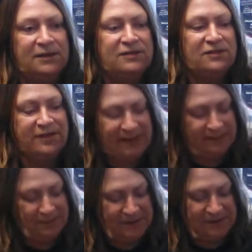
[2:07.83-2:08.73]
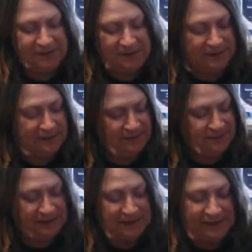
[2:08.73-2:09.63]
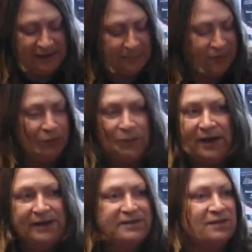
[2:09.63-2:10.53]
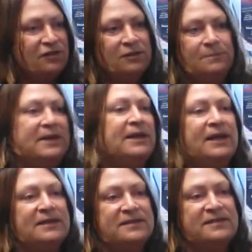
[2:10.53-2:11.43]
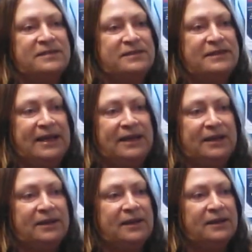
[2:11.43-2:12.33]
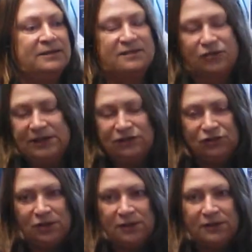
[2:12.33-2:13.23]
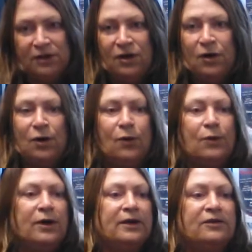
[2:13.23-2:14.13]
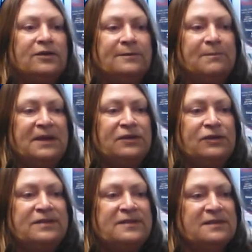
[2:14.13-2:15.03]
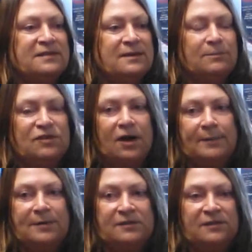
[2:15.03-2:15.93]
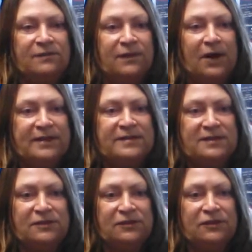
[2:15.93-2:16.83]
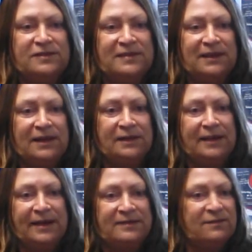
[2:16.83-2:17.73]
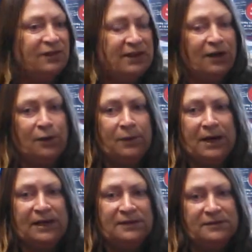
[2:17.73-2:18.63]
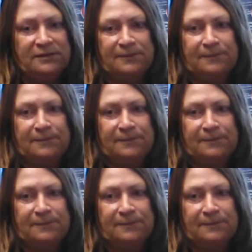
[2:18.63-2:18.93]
So that can be done a number of ways. It could be a static screenshot, or it could be using some type of device and using it as video art.